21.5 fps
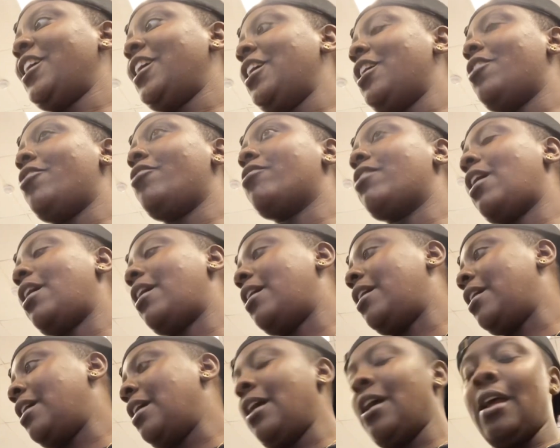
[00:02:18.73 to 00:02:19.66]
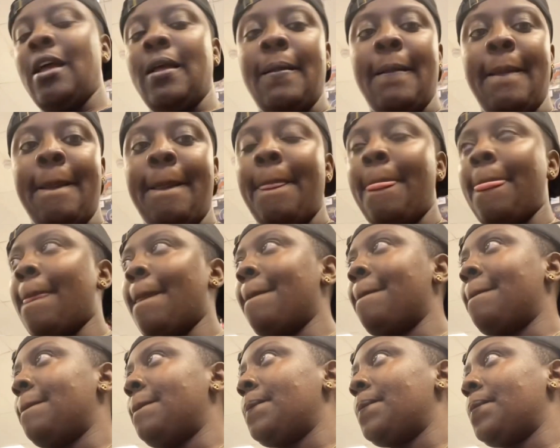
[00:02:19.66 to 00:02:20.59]
No, no clue. Okay. Your best bet
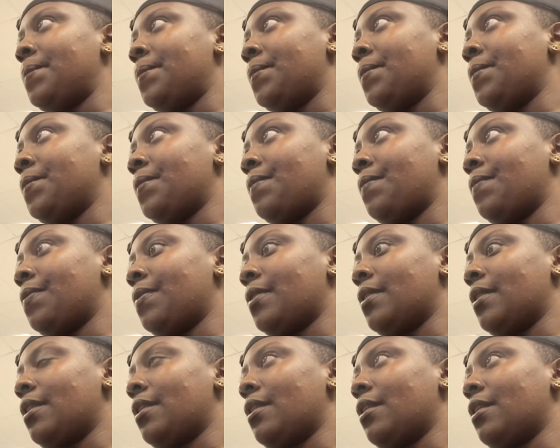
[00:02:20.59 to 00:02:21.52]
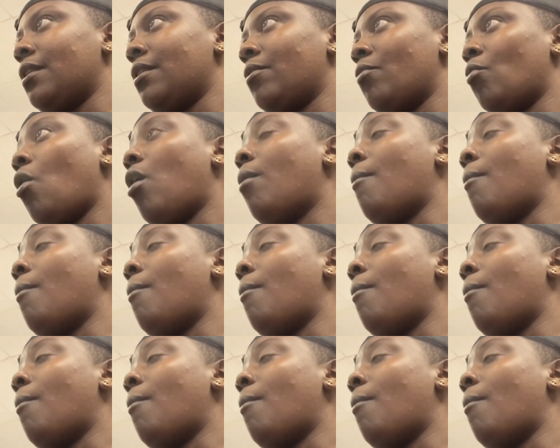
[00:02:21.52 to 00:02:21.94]
would be like Walmart or Target.